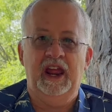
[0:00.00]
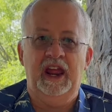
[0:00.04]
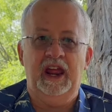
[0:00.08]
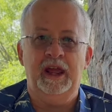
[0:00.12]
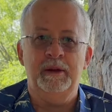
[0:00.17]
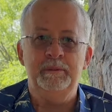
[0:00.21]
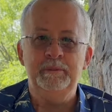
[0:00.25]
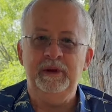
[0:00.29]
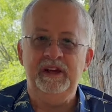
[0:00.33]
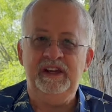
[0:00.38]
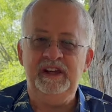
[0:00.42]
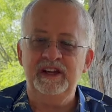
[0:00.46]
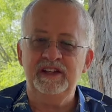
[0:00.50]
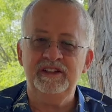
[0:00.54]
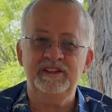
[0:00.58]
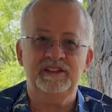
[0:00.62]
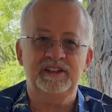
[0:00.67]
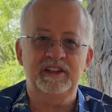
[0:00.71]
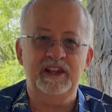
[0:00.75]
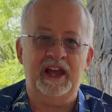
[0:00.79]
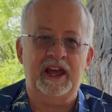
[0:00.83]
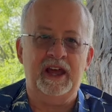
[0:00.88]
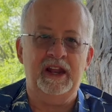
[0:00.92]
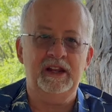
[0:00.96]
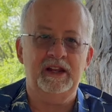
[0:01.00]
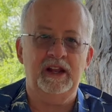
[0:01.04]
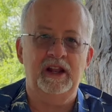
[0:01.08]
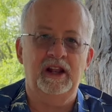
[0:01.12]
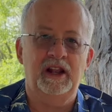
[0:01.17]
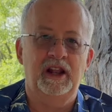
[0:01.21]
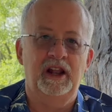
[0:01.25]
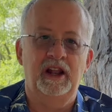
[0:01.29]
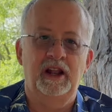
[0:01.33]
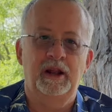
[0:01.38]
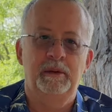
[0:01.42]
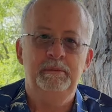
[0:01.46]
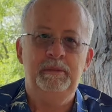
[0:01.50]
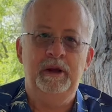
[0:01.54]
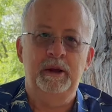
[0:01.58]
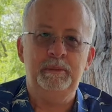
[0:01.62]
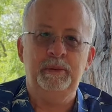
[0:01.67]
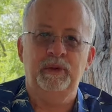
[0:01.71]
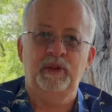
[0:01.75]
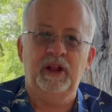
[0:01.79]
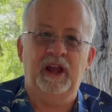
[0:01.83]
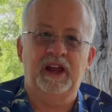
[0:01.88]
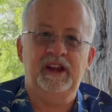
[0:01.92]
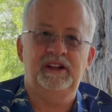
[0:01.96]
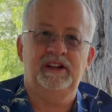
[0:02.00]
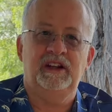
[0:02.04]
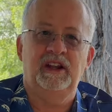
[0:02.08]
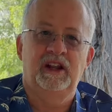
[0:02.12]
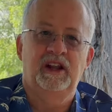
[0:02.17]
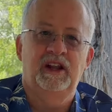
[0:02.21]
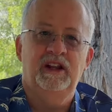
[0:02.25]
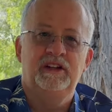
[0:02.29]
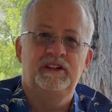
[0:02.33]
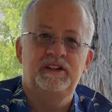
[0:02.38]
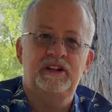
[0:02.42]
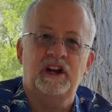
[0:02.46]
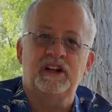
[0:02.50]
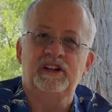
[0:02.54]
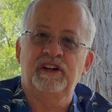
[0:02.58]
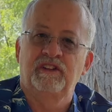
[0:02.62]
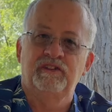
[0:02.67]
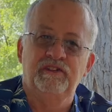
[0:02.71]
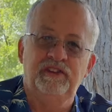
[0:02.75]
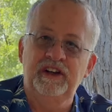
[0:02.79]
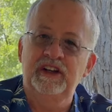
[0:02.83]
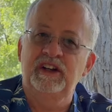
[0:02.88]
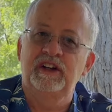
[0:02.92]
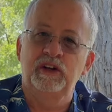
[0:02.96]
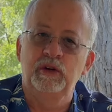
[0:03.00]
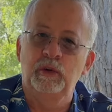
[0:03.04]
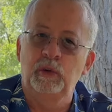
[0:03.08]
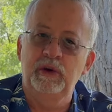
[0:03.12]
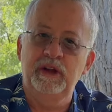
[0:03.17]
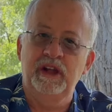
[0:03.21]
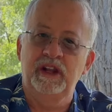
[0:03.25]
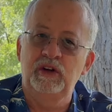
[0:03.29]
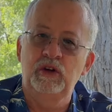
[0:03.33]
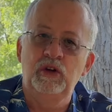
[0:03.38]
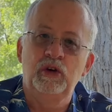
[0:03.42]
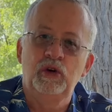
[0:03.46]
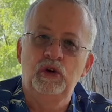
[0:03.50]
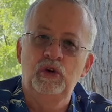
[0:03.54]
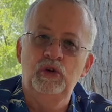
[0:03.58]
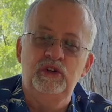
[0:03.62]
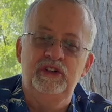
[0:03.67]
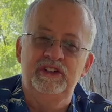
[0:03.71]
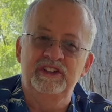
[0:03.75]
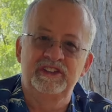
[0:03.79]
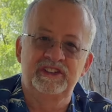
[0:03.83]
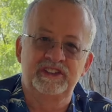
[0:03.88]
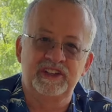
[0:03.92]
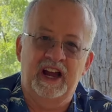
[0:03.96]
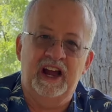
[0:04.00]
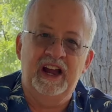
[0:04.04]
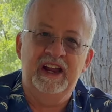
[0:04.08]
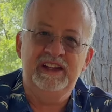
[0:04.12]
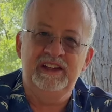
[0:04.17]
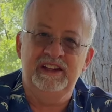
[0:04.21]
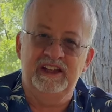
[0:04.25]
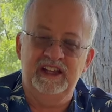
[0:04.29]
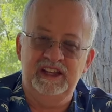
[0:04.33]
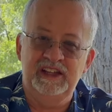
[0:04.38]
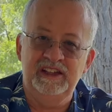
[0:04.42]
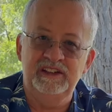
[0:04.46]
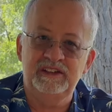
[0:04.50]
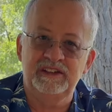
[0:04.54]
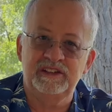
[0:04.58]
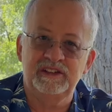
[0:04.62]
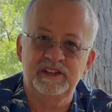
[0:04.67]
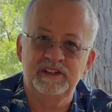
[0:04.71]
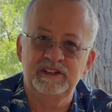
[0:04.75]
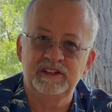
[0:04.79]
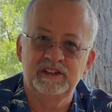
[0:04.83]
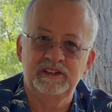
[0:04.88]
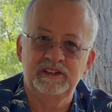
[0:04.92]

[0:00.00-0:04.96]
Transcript: And because of that, people like Dr. Viet Nguyen, who designed these,